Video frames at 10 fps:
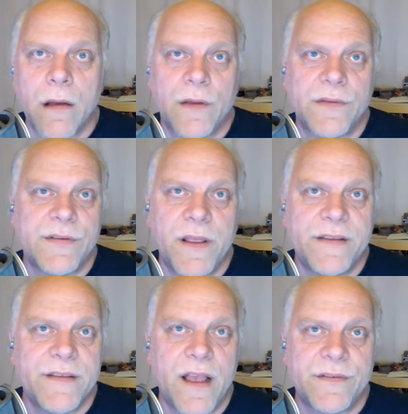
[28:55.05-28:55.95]
I'll go
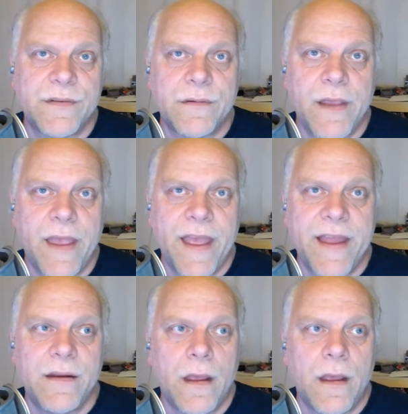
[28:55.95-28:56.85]
someplace else.
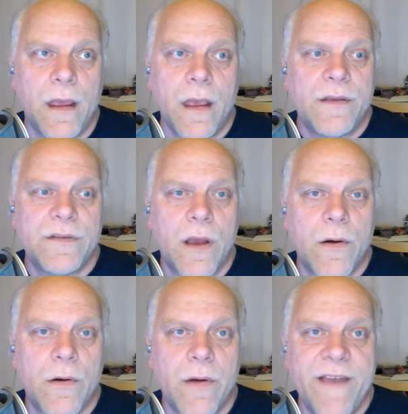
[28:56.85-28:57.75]
And
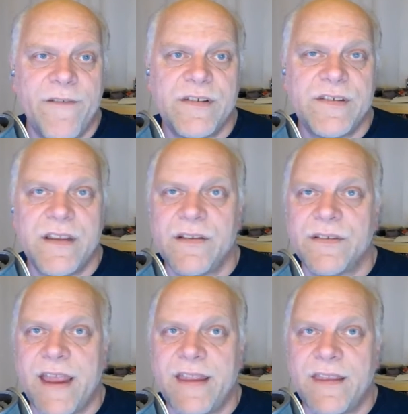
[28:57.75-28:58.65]
so every
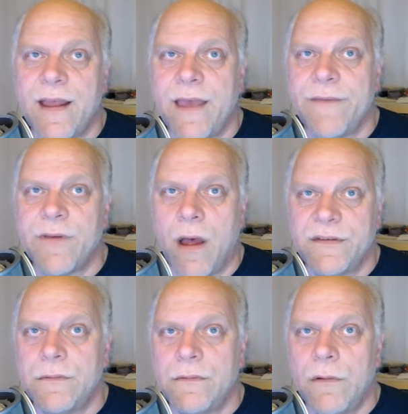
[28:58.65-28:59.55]
single site that I've
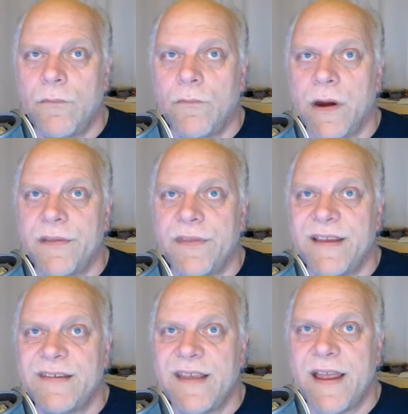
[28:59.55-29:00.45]
gone to
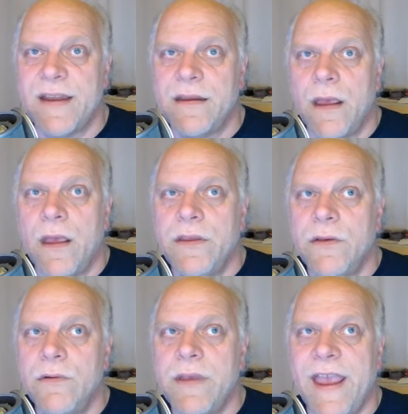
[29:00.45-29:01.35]
where they said
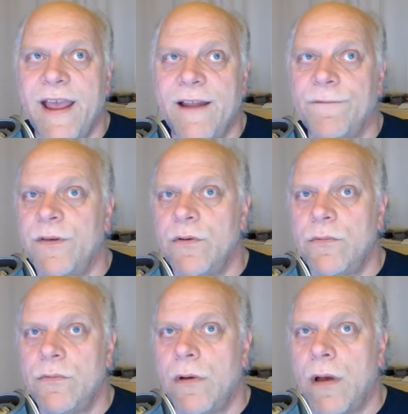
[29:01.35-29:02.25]
you can't
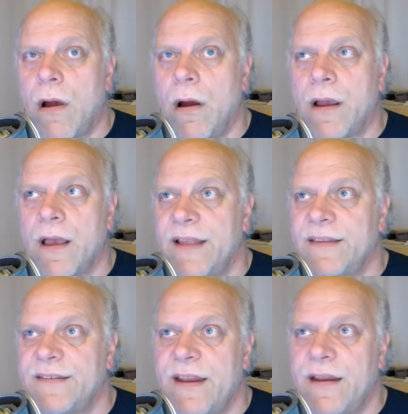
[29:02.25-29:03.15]
view our
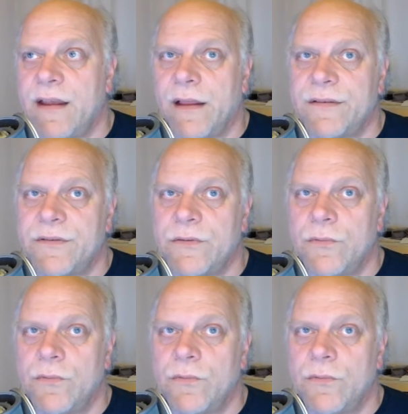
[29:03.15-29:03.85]
content unless